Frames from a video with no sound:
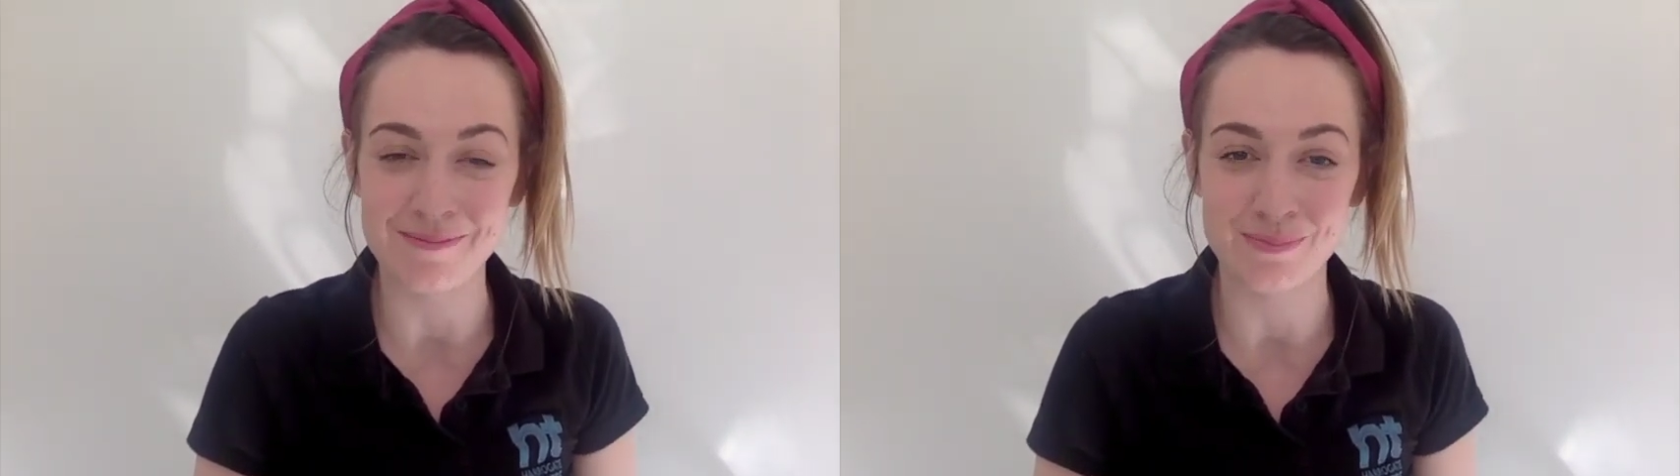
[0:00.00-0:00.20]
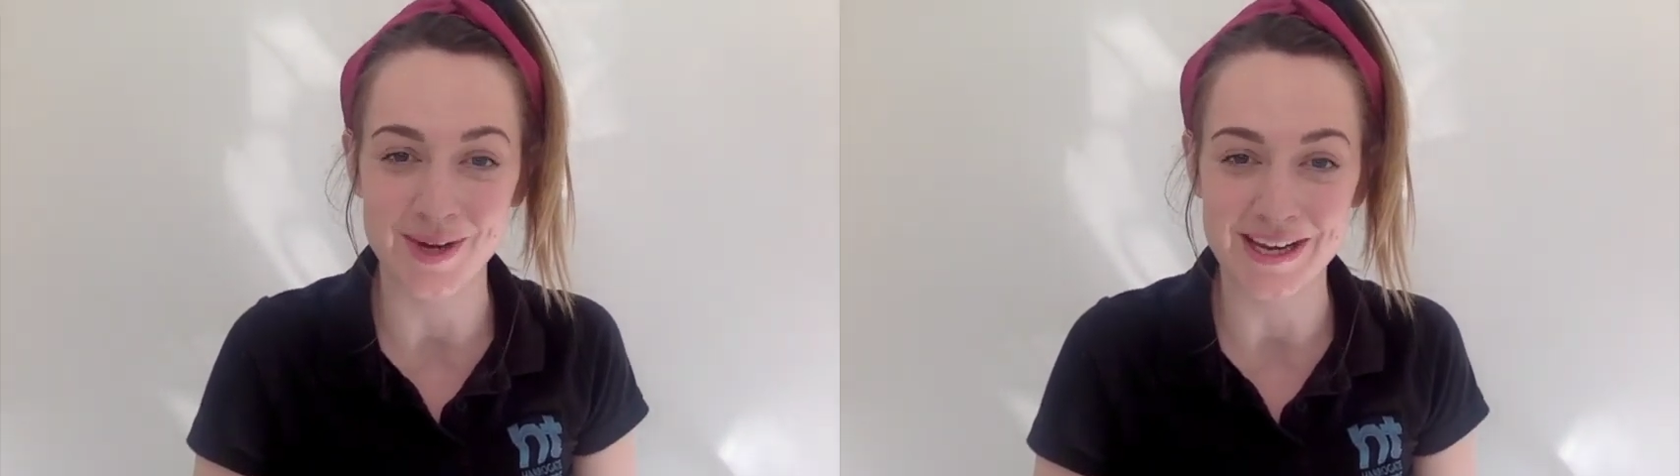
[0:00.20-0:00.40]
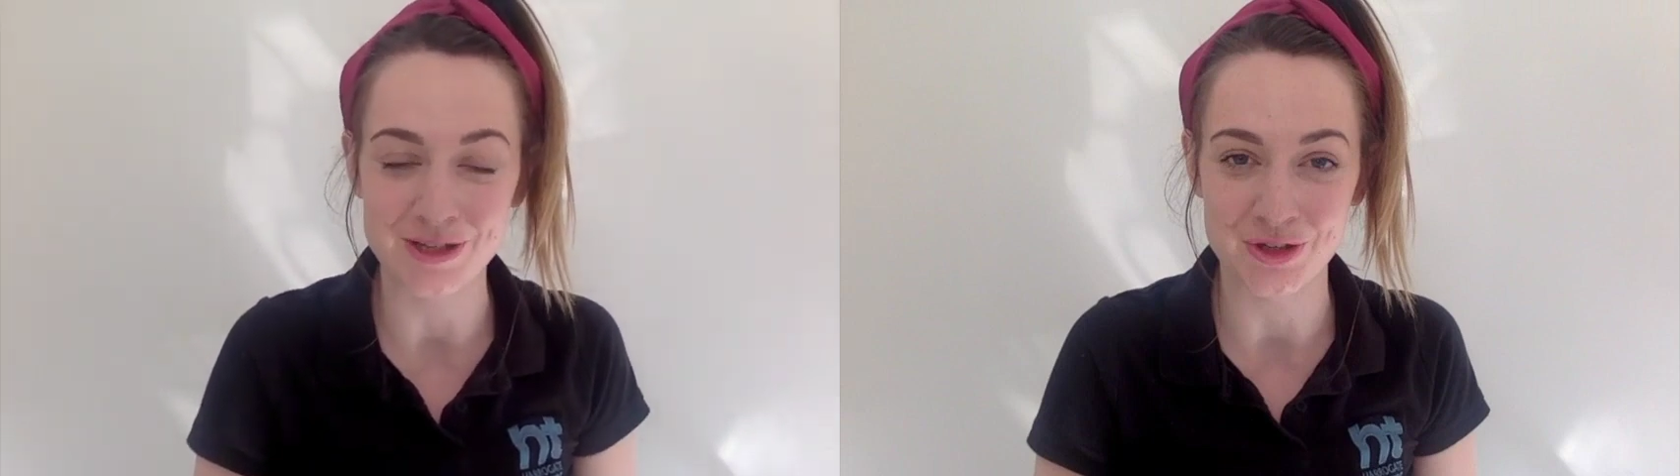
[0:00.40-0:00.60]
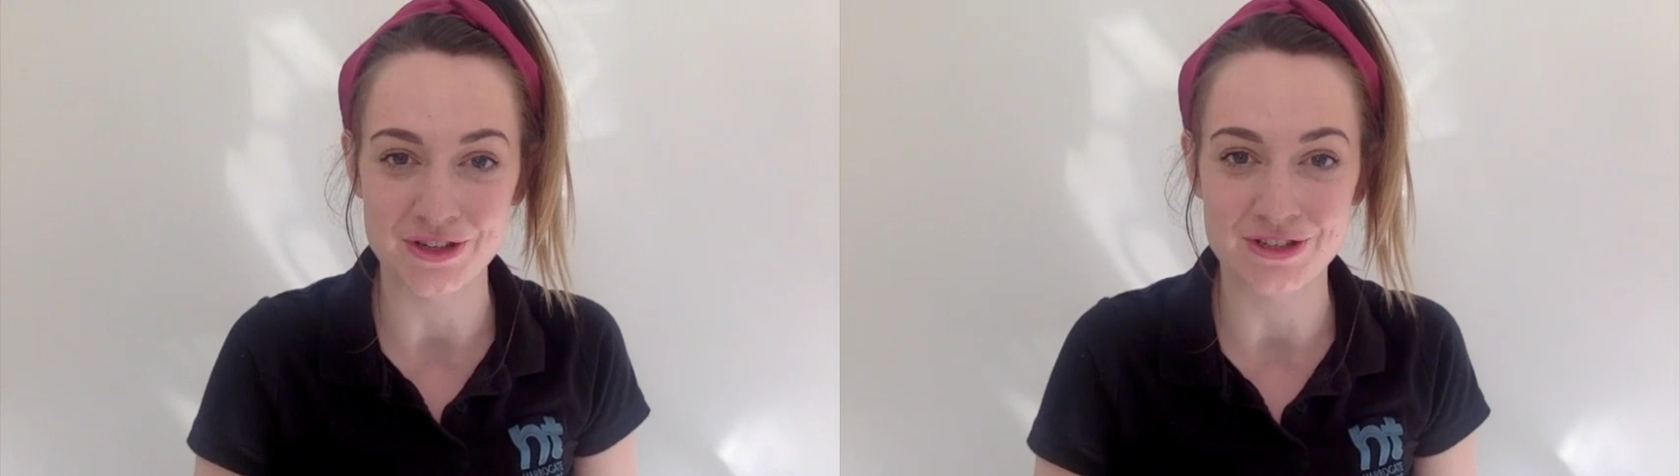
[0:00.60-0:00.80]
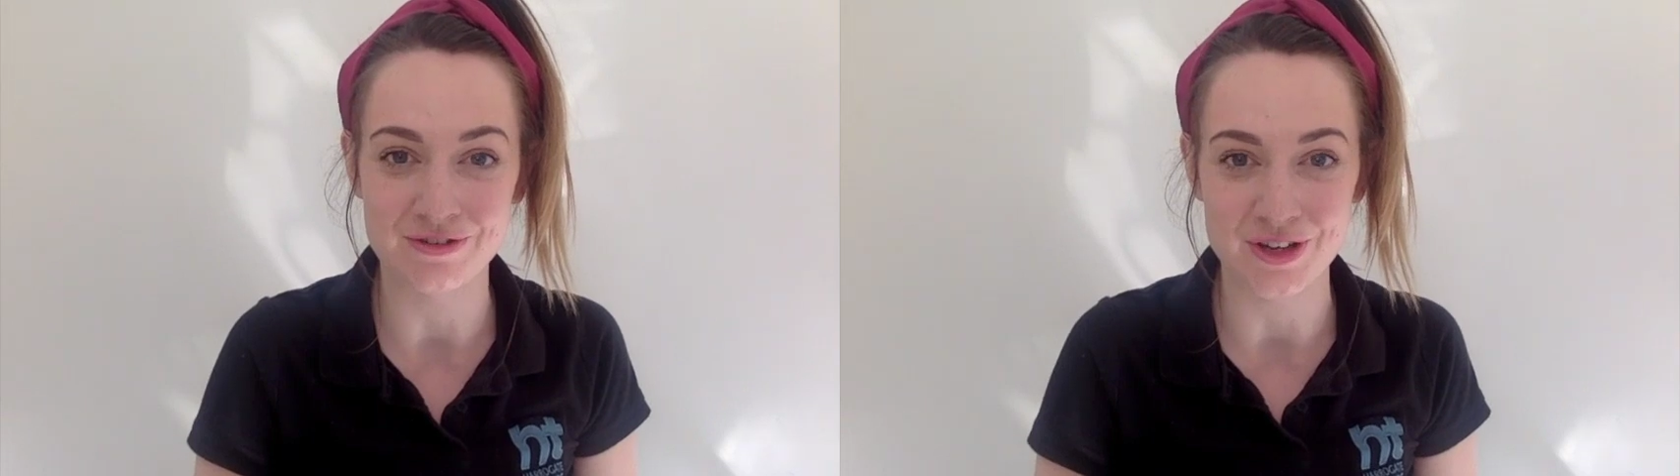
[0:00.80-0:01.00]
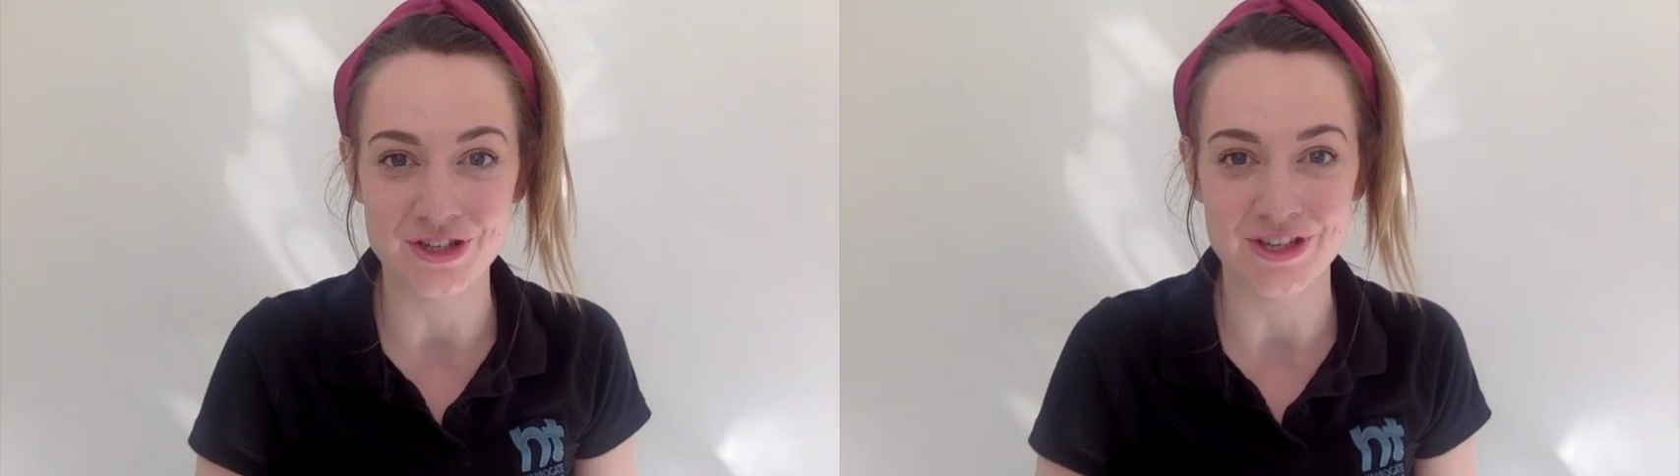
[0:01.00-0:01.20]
and bringing joy to future